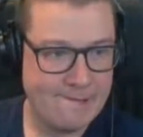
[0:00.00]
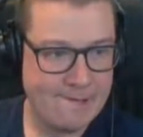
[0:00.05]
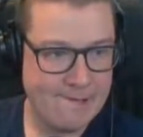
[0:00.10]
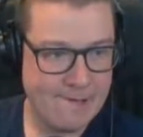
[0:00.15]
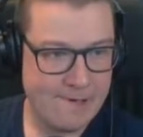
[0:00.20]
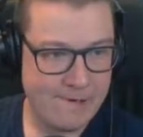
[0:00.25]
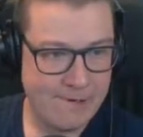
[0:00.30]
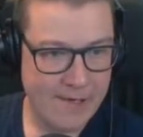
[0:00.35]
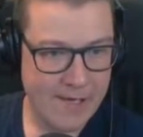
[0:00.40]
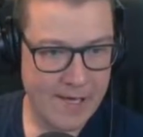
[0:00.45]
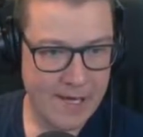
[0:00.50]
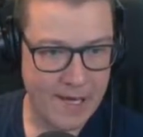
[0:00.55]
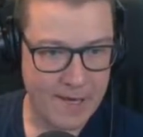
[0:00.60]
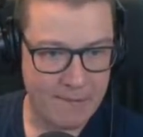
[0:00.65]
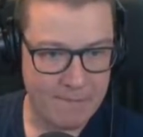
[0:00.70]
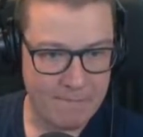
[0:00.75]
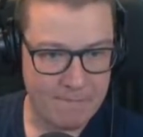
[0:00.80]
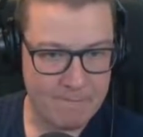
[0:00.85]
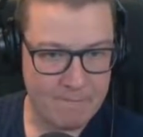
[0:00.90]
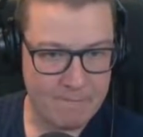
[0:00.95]
Okay.
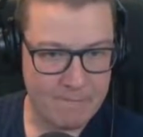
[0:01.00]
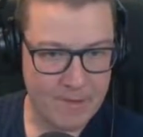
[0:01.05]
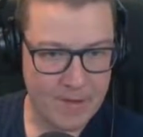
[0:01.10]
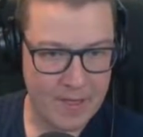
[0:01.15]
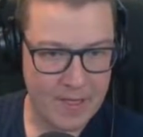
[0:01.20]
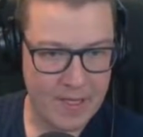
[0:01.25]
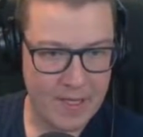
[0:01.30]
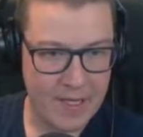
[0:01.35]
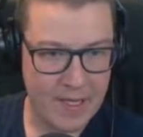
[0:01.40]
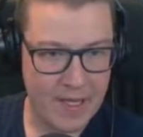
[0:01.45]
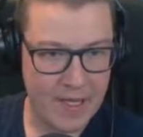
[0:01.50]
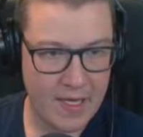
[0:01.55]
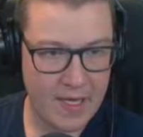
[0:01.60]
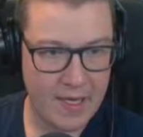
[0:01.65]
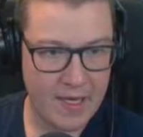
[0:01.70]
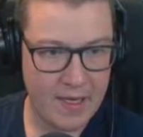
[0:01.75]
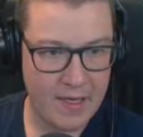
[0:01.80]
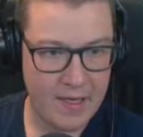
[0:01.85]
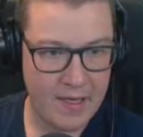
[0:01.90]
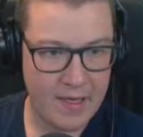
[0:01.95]
And
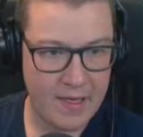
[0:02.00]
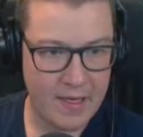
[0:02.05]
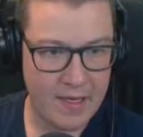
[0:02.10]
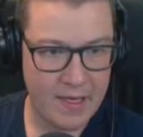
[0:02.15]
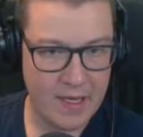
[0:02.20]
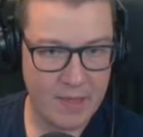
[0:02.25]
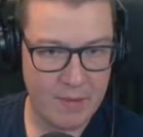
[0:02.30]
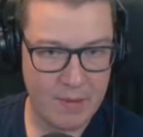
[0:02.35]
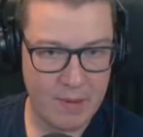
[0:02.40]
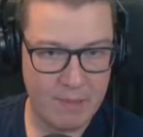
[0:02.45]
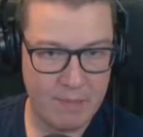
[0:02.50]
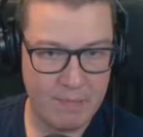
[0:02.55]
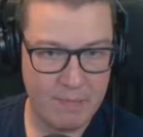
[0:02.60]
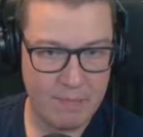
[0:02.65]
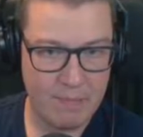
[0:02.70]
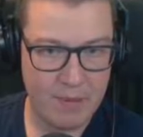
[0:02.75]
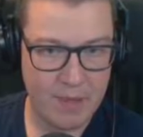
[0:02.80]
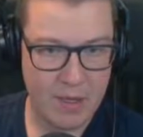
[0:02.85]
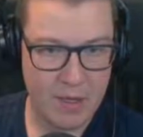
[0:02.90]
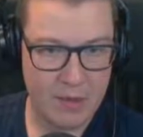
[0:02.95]
then how about a
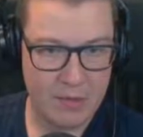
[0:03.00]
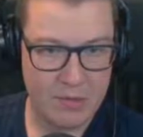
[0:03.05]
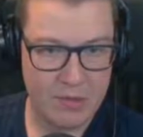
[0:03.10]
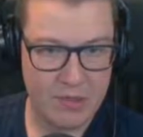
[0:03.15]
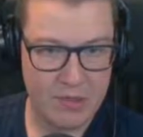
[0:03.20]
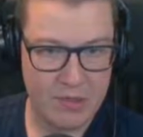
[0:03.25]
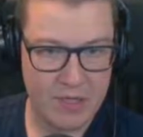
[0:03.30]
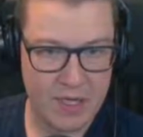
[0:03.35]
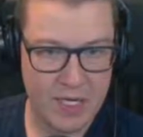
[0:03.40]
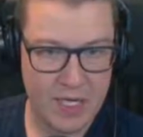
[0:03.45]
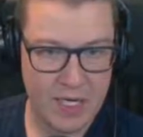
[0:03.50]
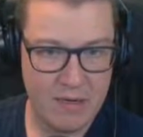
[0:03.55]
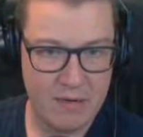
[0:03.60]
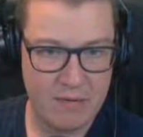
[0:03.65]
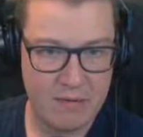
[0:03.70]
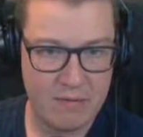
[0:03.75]
palm tree?